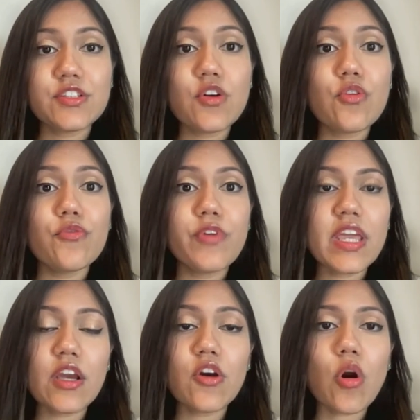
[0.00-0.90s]
So
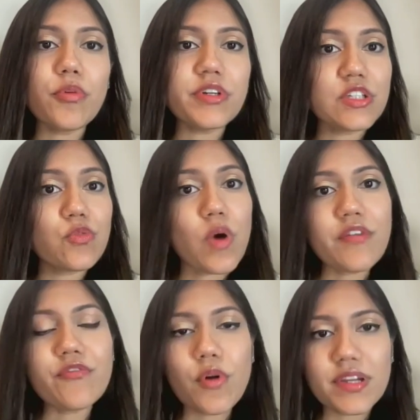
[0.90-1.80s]
we incorporated
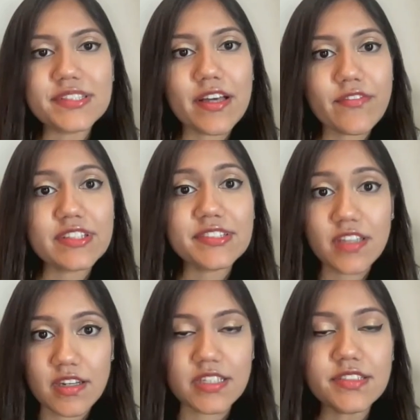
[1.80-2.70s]
147
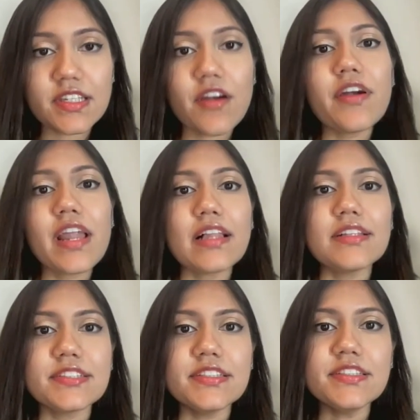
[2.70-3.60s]
studies in our
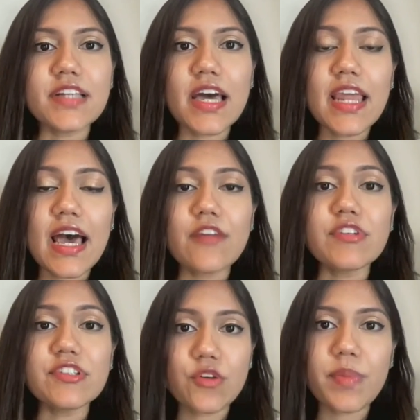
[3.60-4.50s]
analysis and had
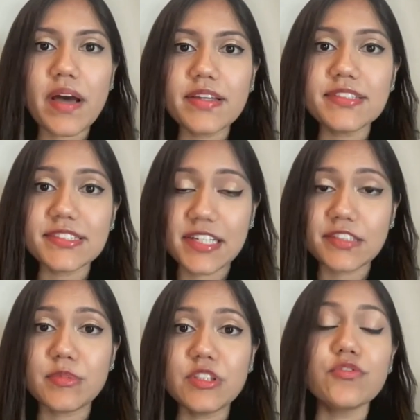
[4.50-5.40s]
risk of bias
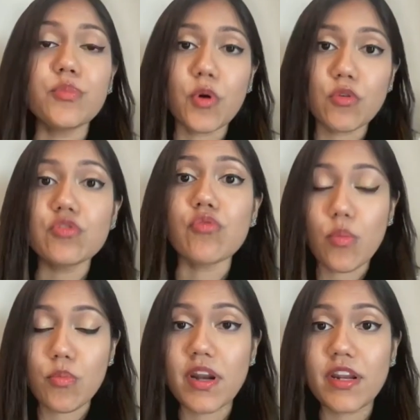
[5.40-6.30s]
assessments for both
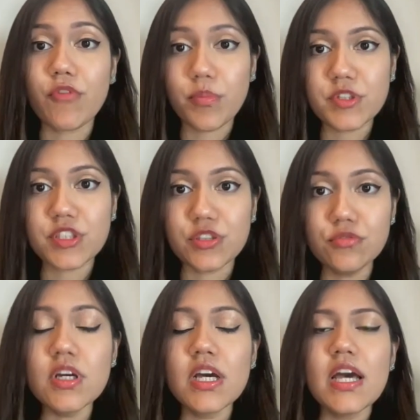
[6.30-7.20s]
ROB1 and
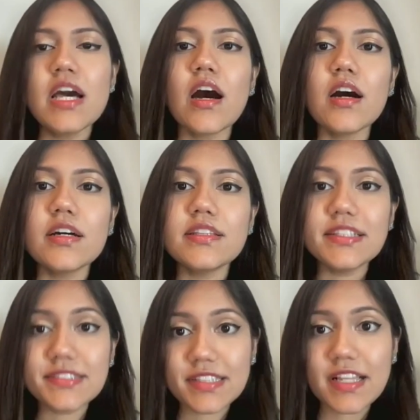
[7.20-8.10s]
ROB2.
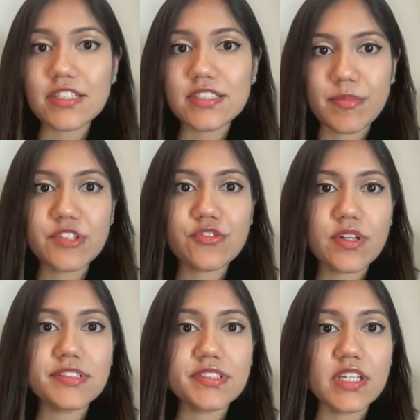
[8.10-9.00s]
This slide
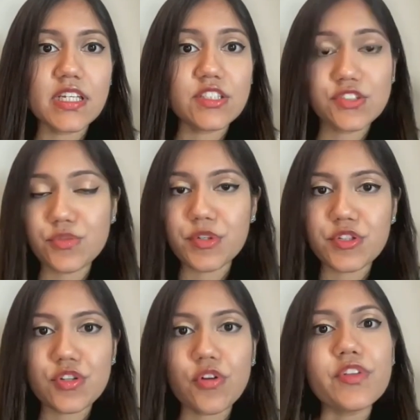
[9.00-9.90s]
demonstrates the
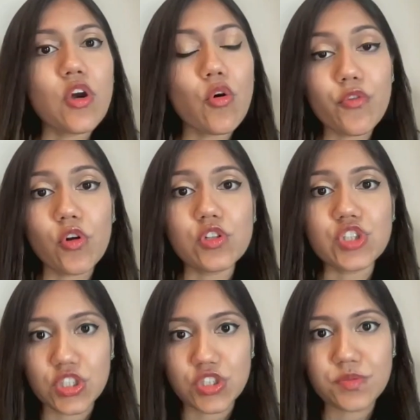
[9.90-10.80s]
distribution of the overall
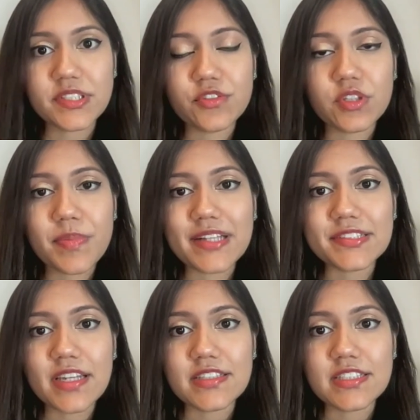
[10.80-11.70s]
judgments for the
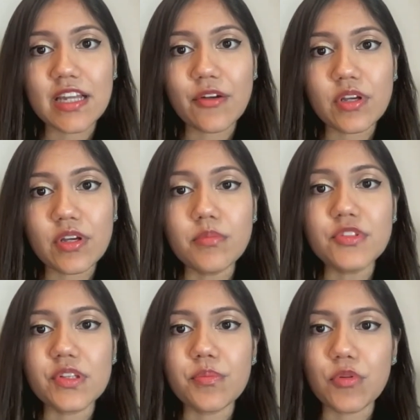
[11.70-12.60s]
PASI 19 outcome
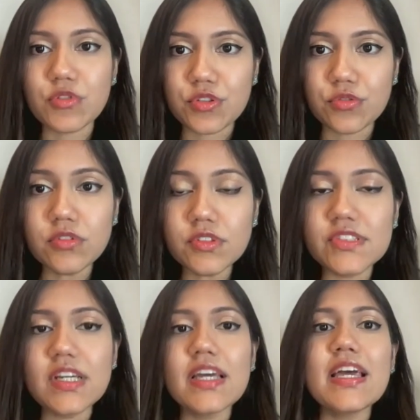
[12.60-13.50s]
using both
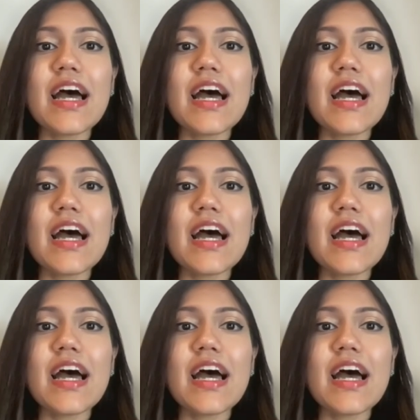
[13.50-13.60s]
tools.